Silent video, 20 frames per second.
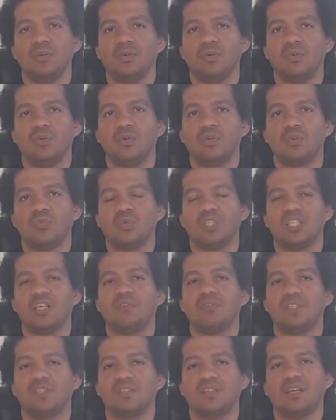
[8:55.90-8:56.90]
or
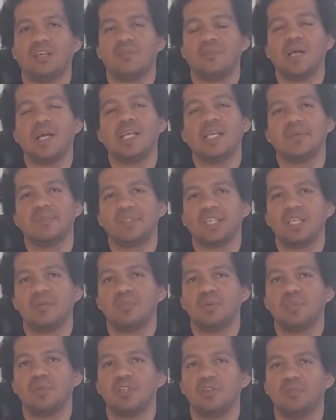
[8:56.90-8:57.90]
whatever time I am
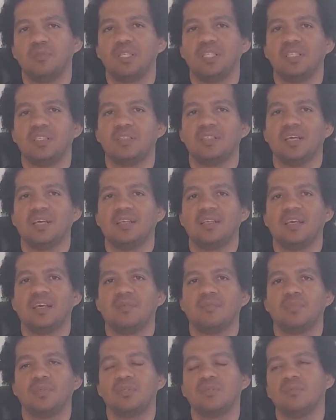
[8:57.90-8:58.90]
capable of making that
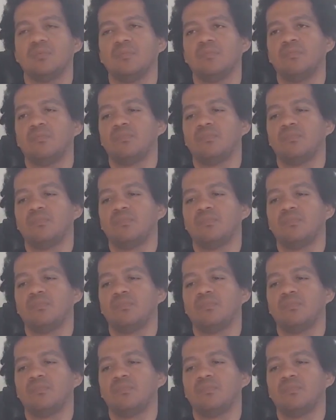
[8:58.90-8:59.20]
happen.